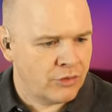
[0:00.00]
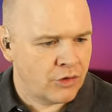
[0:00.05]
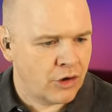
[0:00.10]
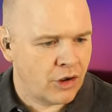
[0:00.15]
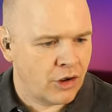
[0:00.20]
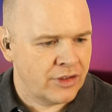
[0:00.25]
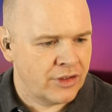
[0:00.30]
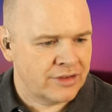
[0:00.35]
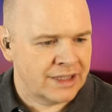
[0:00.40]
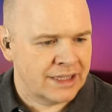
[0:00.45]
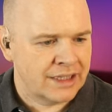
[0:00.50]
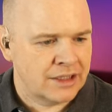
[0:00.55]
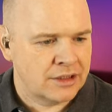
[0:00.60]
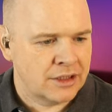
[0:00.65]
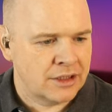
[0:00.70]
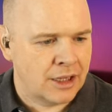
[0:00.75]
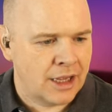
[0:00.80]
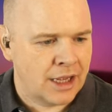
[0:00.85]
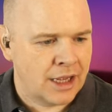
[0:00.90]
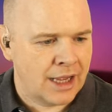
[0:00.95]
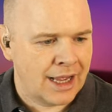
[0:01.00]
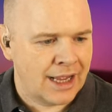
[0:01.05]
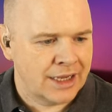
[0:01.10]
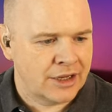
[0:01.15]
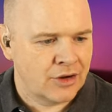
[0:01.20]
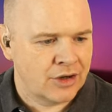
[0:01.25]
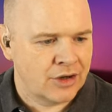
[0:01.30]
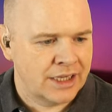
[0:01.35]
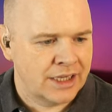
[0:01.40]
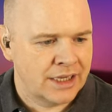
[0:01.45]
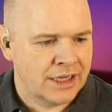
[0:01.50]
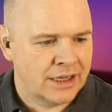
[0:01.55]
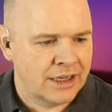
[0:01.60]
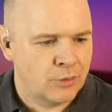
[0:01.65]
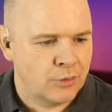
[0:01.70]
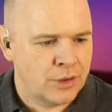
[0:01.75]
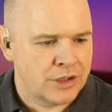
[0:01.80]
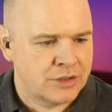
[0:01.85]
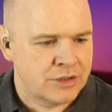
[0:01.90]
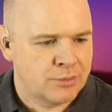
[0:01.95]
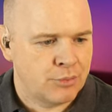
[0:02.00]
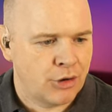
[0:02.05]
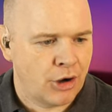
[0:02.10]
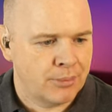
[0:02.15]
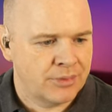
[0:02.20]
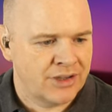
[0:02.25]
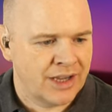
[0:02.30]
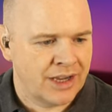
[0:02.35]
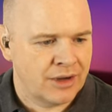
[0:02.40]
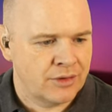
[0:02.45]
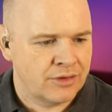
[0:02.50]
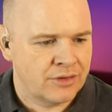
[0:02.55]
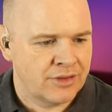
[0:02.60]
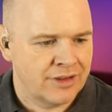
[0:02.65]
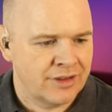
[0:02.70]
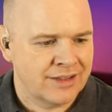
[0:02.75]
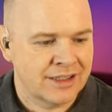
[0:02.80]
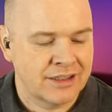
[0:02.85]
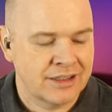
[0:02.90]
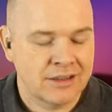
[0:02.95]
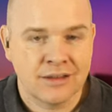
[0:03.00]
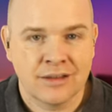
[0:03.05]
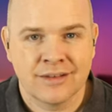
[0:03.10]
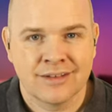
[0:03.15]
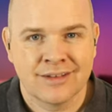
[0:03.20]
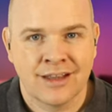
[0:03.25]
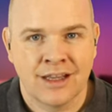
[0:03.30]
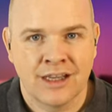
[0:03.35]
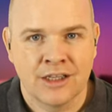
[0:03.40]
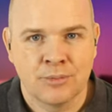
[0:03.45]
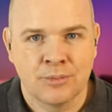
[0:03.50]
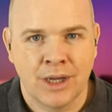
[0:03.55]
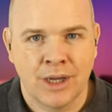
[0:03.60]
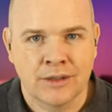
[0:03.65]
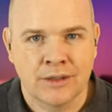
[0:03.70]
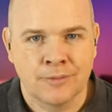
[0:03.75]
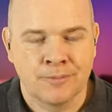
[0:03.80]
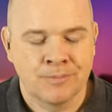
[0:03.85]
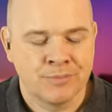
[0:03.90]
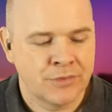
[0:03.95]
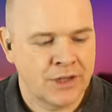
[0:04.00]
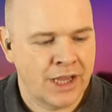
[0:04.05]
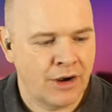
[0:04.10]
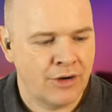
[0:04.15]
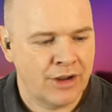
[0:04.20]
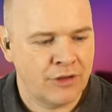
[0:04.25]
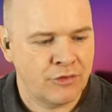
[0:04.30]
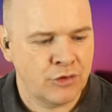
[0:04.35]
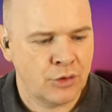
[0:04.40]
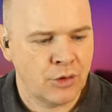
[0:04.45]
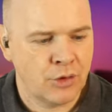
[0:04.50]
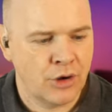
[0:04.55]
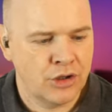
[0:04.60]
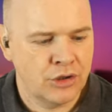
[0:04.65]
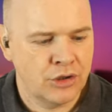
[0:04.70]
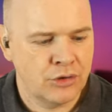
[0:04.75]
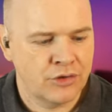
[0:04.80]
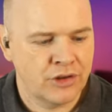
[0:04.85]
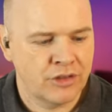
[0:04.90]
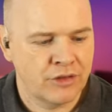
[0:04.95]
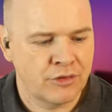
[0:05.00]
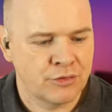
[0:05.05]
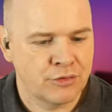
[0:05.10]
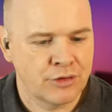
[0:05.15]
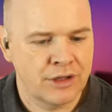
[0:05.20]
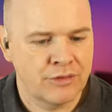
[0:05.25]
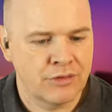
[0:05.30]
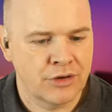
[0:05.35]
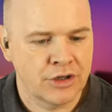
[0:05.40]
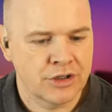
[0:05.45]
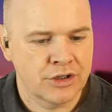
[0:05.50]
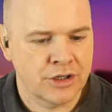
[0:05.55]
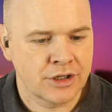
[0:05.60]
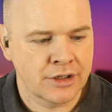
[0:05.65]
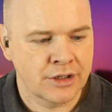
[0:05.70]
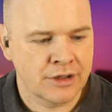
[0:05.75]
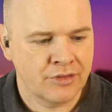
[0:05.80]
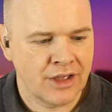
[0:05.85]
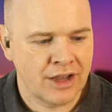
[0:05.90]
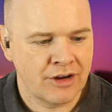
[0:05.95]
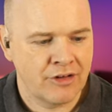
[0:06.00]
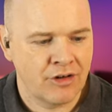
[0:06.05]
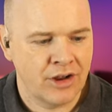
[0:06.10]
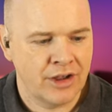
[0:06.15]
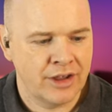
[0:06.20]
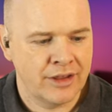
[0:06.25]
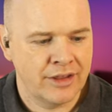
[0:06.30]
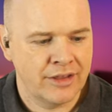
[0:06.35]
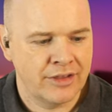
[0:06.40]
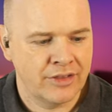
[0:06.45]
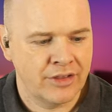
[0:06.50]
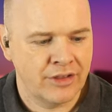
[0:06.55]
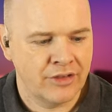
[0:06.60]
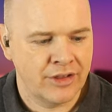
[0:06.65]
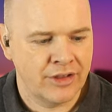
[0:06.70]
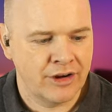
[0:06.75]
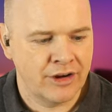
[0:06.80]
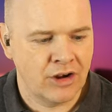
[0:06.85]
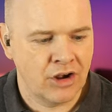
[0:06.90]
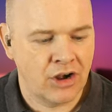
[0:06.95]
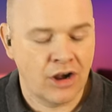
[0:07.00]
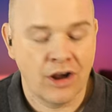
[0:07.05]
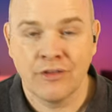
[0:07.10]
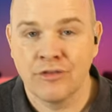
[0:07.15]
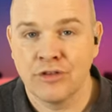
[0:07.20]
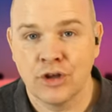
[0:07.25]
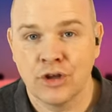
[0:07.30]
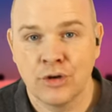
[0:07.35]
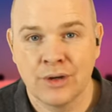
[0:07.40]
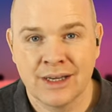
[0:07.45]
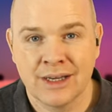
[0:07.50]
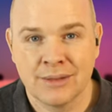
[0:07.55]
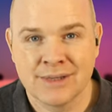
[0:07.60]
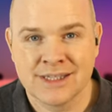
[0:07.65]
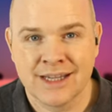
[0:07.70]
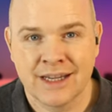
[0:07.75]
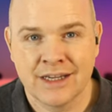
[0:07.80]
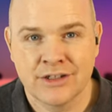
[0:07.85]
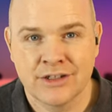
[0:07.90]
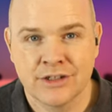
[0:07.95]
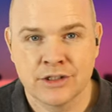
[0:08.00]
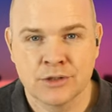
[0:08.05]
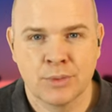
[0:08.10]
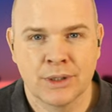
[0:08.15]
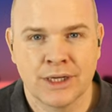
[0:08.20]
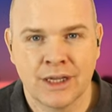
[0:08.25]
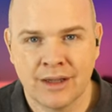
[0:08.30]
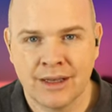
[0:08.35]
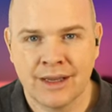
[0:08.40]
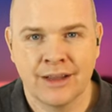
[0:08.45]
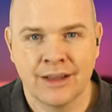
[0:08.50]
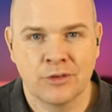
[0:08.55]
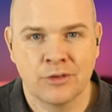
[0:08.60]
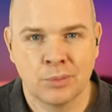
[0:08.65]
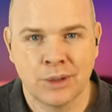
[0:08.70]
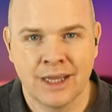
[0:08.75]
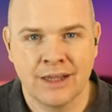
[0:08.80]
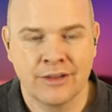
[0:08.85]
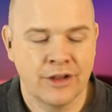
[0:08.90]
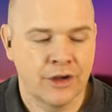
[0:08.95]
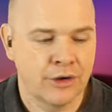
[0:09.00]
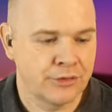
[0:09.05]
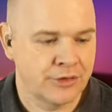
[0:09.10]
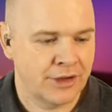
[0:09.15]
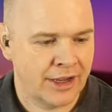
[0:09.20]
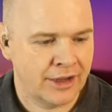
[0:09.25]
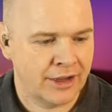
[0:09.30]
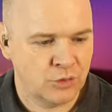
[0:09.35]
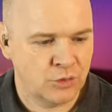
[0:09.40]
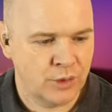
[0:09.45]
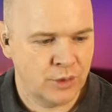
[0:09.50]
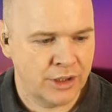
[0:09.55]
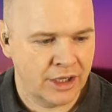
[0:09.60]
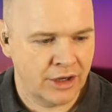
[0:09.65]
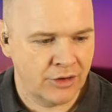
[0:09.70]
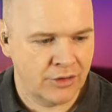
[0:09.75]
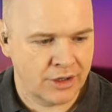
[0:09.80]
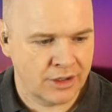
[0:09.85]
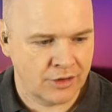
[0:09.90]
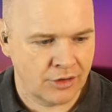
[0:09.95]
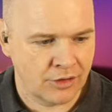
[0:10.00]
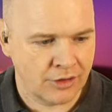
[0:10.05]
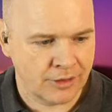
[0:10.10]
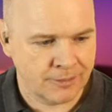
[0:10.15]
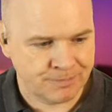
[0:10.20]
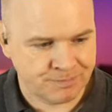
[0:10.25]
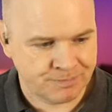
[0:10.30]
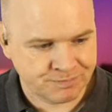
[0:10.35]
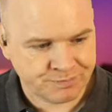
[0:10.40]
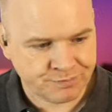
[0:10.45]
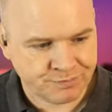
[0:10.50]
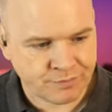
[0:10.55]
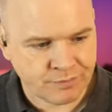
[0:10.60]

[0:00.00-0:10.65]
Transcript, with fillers: we've got this little uh, icon here which pops out this little side panel. Now, if you are using the free version, there are, there are a few limitations, but I'll explain those as we go along.